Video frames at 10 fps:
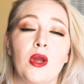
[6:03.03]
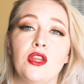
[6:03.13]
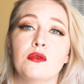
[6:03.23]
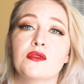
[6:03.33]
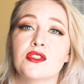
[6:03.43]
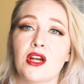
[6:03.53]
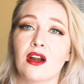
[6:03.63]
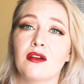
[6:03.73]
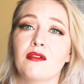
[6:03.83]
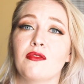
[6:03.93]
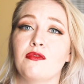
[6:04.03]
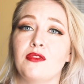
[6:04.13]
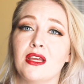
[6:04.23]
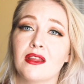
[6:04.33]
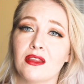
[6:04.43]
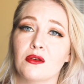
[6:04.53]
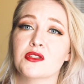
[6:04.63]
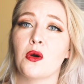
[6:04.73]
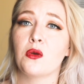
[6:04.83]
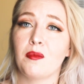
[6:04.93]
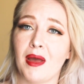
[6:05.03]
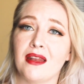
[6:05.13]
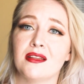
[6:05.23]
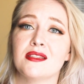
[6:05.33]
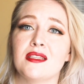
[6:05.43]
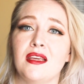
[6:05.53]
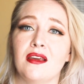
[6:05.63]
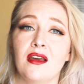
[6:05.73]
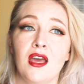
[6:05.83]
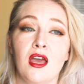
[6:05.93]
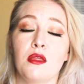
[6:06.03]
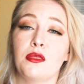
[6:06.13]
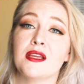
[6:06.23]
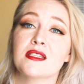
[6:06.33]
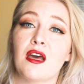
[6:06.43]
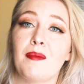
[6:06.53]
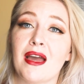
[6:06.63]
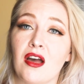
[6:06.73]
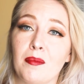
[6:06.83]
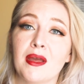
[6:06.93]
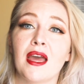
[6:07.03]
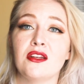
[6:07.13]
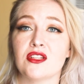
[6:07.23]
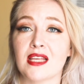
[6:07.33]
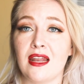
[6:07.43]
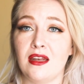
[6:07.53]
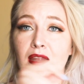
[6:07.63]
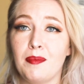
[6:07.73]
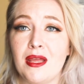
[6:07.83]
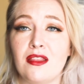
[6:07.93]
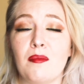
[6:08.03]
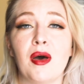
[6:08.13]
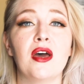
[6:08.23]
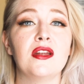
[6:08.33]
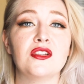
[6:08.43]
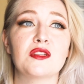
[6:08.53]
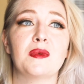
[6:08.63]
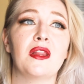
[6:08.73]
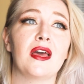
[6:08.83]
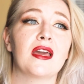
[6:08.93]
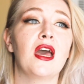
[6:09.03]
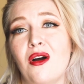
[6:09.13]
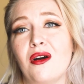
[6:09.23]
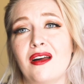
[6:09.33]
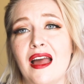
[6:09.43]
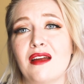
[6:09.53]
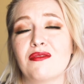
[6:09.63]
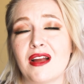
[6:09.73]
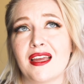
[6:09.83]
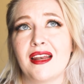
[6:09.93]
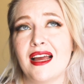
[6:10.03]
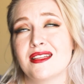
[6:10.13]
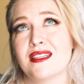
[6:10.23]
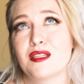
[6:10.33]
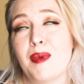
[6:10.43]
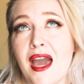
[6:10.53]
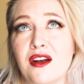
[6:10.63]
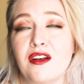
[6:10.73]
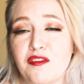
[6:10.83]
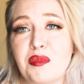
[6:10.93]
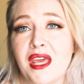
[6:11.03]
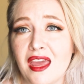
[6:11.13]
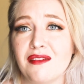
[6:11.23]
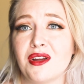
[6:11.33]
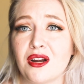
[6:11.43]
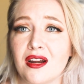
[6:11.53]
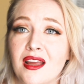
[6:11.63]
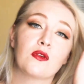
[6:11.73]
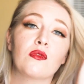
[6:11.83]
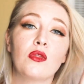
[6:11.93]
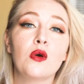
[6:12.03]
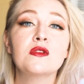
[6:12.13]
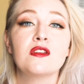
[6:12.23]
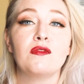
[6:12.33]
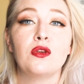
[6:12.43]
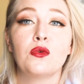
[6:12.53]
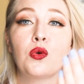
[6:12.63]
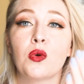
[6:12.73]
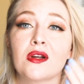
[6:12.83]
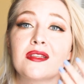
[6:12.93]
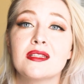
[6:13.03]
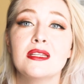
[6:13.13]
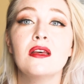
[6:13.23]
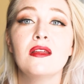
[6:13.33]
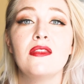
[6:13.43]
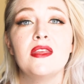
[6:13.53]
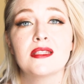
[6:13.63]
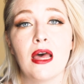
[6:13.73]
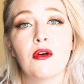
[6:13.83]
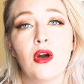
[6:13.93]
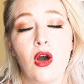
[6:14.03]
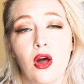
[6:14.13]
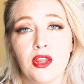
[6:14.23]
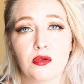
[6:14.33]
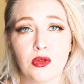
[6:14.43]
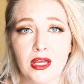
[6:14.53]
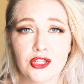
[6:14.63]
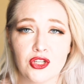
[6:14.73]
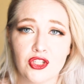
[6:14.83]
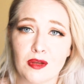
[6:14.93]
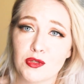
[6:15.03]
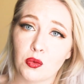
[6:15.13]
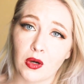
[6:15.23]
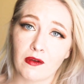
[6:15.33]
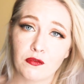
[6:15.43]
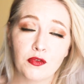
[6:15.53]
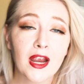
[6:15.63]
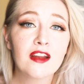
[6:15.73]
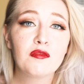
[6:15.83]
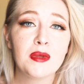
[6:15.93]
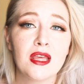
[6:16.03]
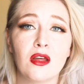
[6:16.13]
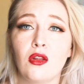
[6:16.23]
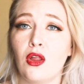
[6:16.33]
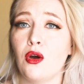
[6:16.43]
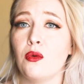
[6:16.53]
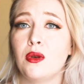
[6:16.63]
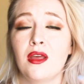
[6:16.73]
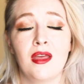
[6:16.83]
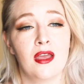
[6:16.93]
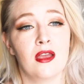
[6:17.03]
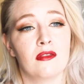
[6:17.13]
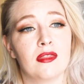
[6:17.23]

when you start feeling those codependency things come back up again, just kind of nip it in the bud and just be like, oh, I recognize this pattern of behavior. For those of you who are still in these alcoholic relationships, who are afraid of being alone,